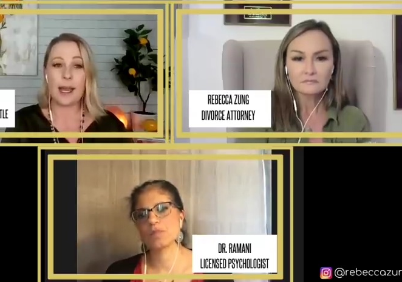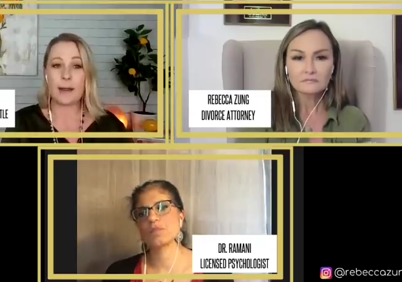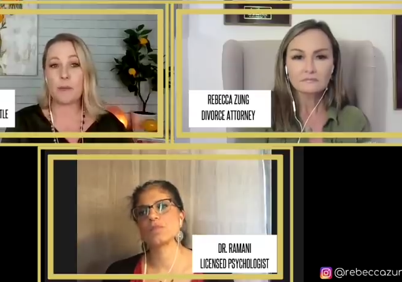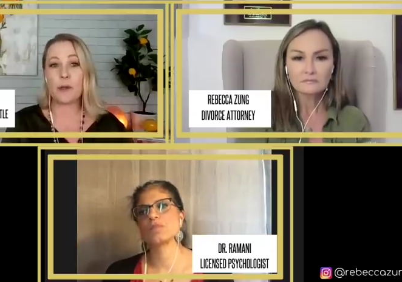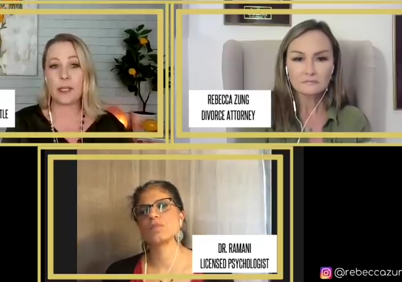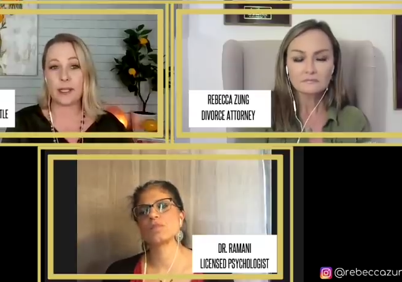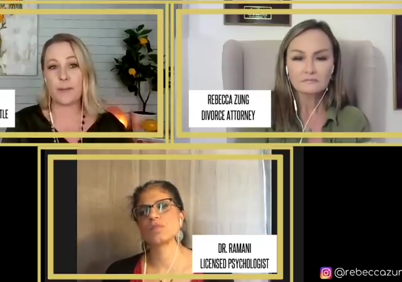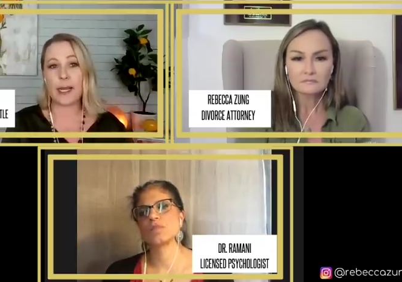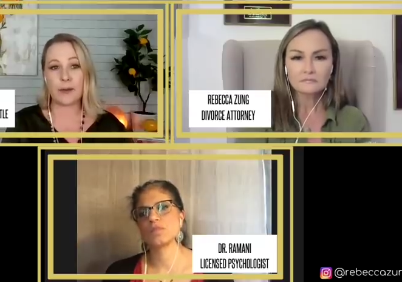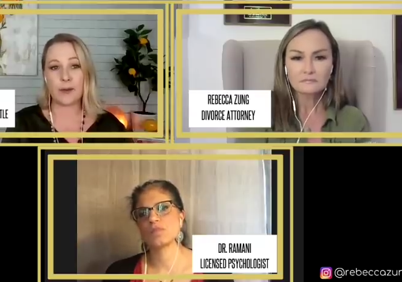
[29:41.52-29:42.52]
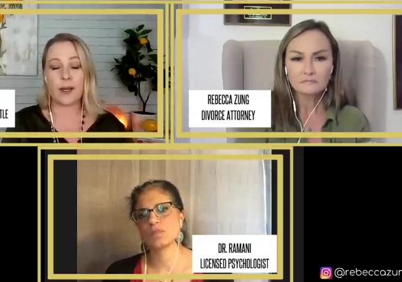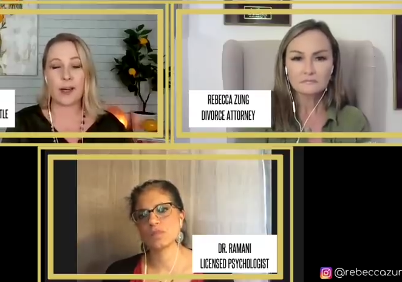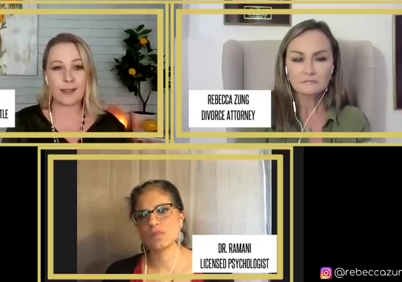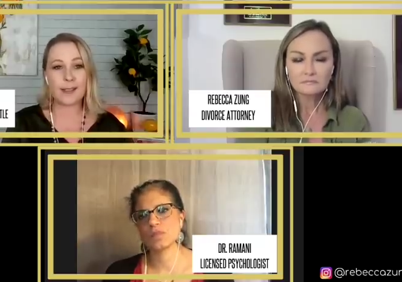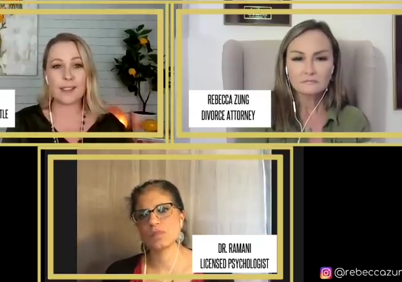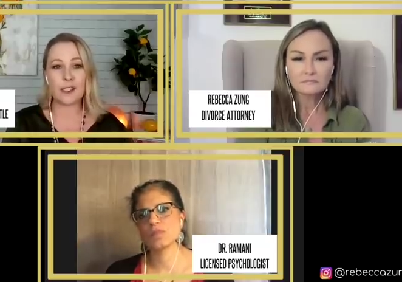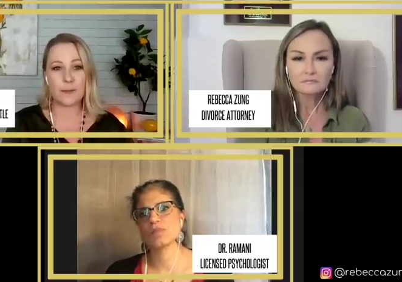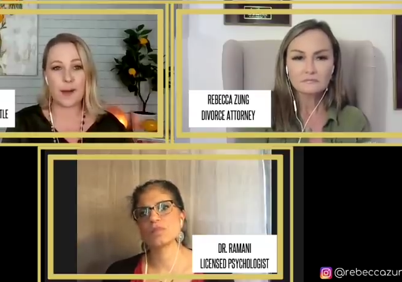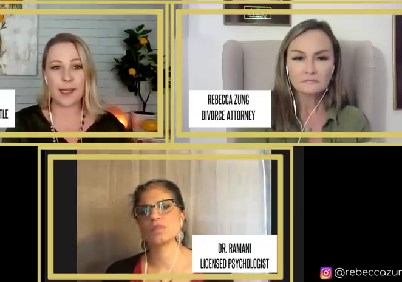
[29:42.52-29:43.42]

Speaker 1: and put on my own oxygen